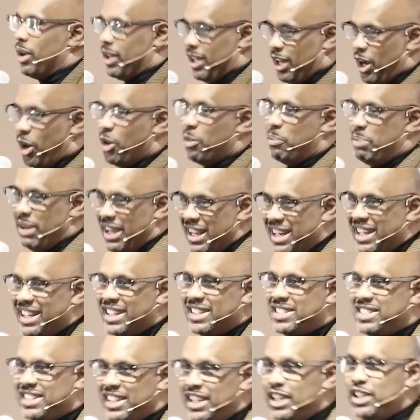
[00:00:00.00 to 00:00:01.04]

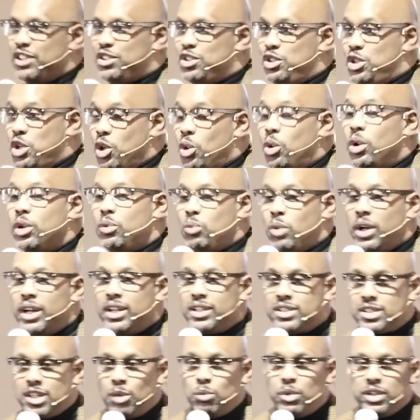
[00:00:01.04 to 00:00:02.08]
Obedience is doing
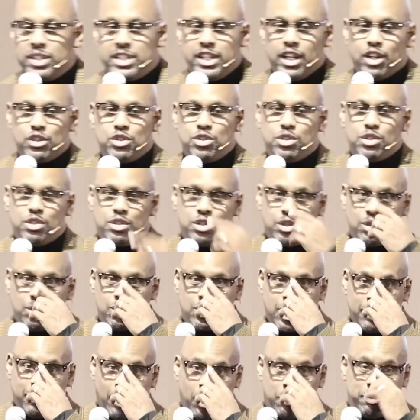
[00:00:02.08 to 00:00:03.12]
what someone tells you to do.
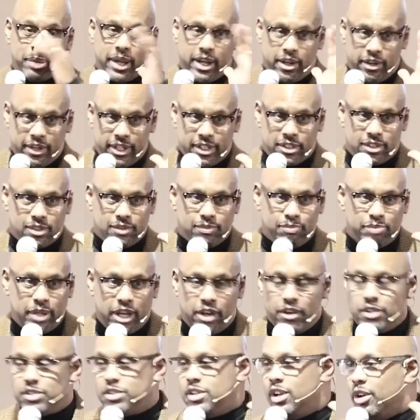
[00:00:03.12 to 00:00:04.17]
Come on, parents.
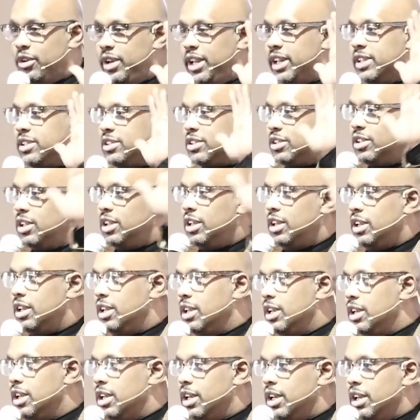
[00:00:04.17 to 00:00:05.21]
Parents know this.
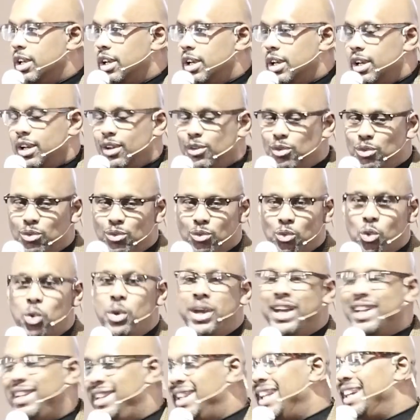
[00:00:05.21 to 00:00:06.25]

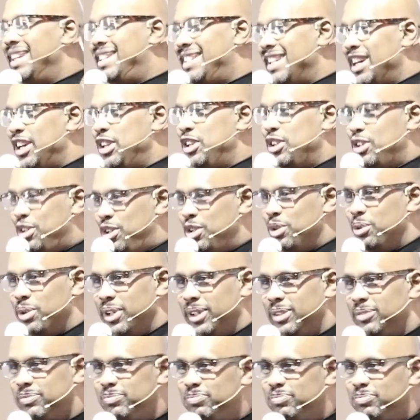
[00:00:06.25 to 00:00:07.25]
When they tell you to do it.